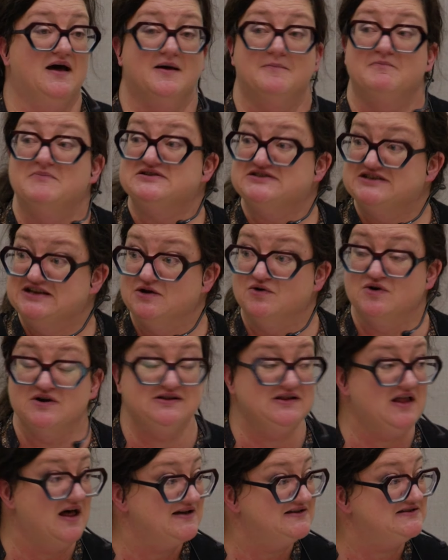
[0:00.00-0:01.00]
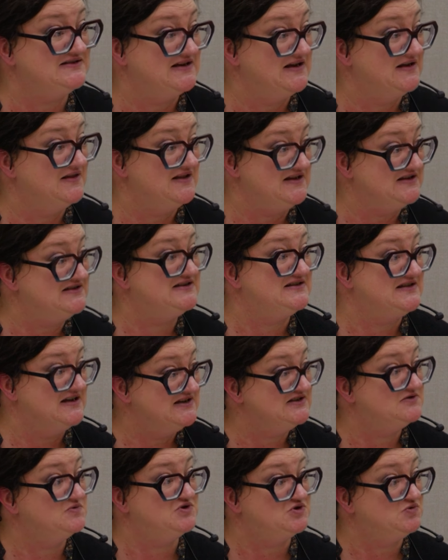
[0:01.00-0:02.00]
materializing these
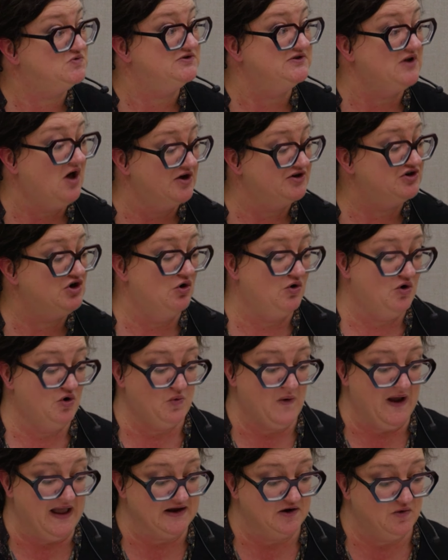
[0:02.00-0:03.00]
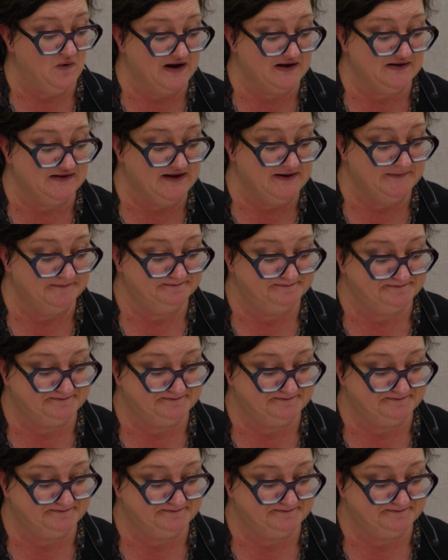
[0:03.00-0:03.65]
things, which will not go away quickly.